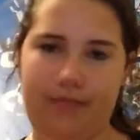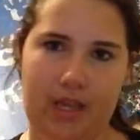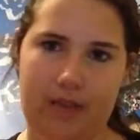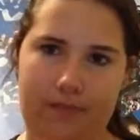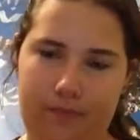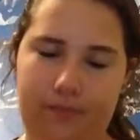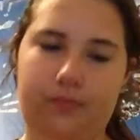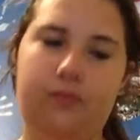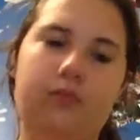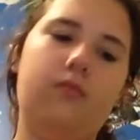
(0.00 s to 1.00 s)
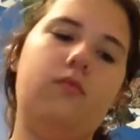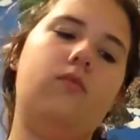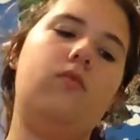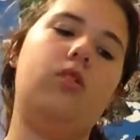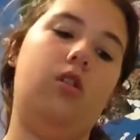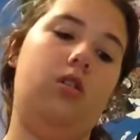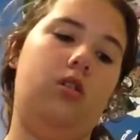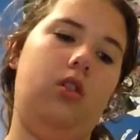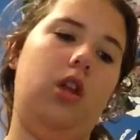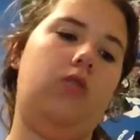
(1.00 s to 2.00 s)
Eh, nah.
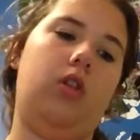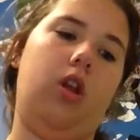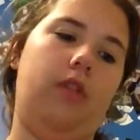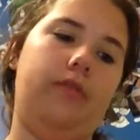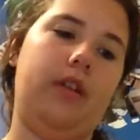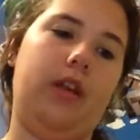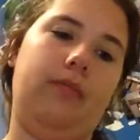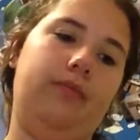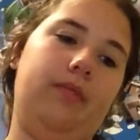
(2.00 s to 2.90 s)
That's really all today.